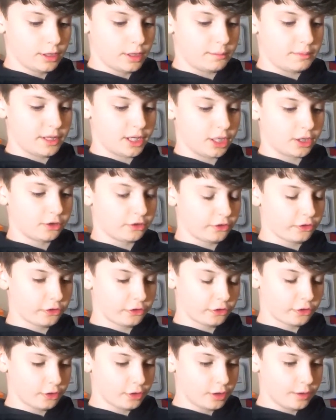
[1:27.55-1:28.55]
it
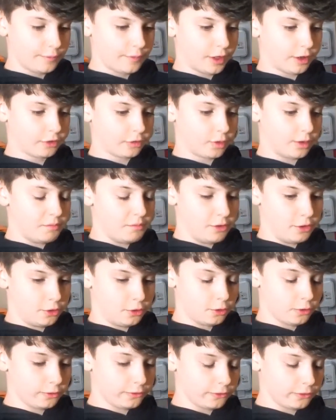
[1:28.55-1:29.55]
makes this one
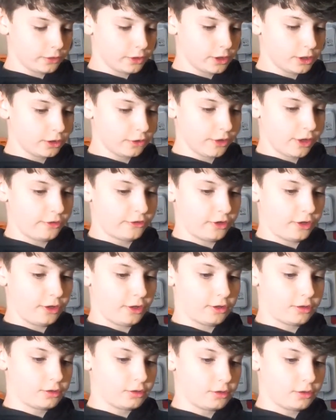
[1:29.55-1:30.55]
move since
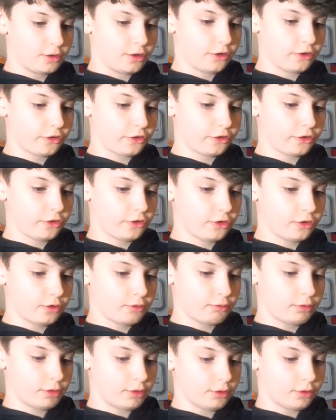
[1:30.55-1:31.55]
this
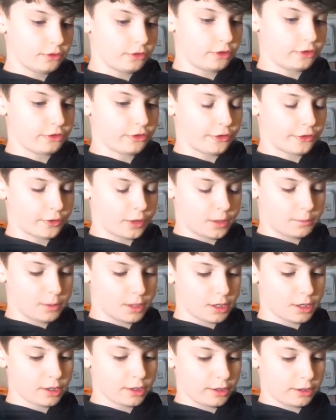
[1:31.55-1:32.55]
since the third
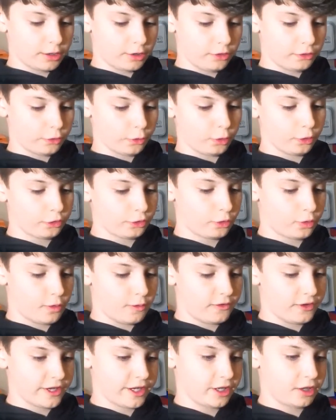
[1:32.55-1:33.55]
bar is also
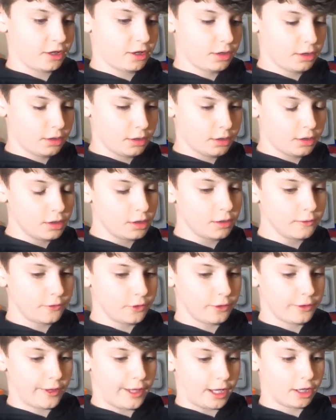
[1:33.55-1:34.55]
over here
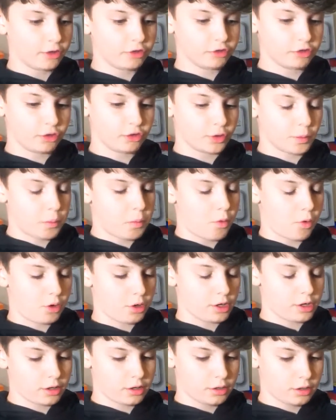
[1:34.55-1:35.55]
for the extra
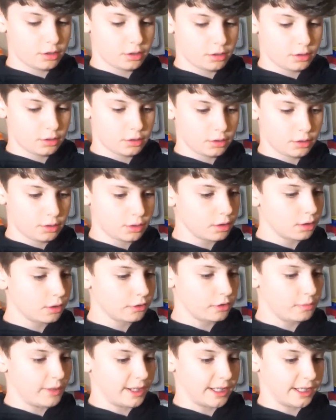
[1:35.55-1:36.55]
support
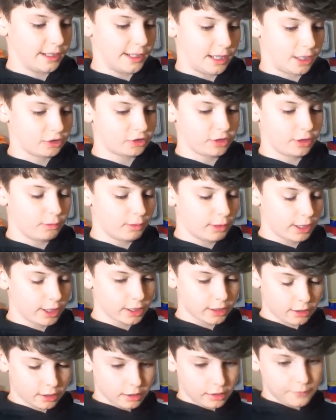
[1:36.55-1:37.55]
to make it actually
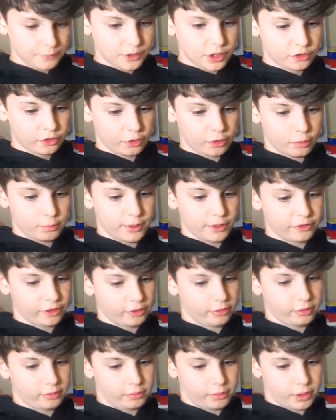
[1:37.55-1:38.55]
work. So
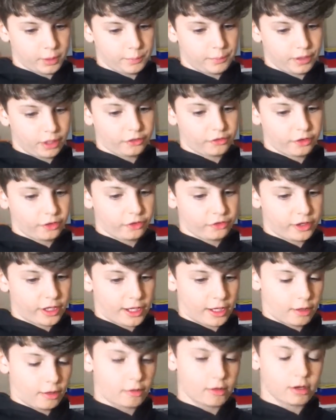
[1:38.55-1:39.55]
basically when you press this
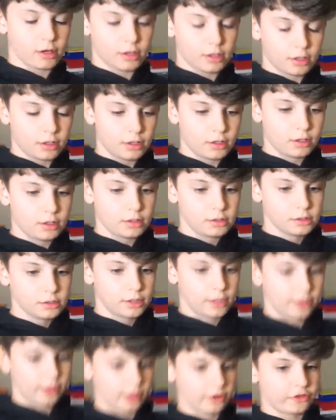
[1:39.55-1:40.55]
down,
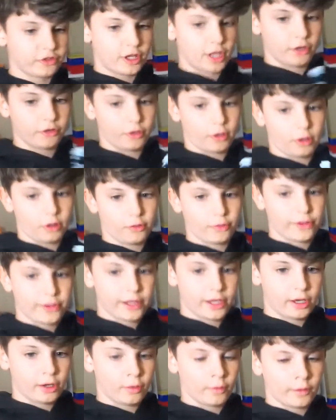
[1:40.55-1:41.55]
it extends all the way
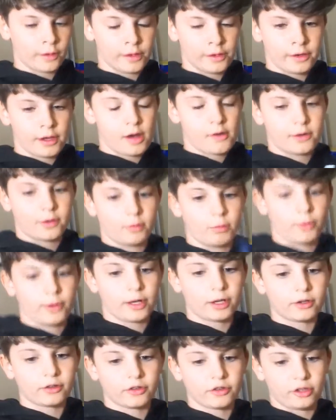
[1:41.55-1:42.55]
out and how it
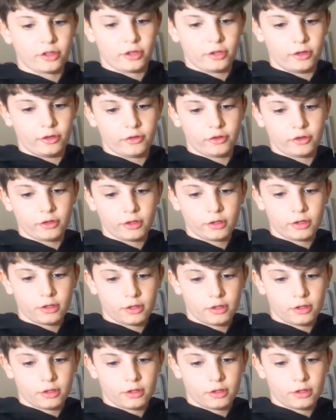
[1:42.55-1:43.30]
works is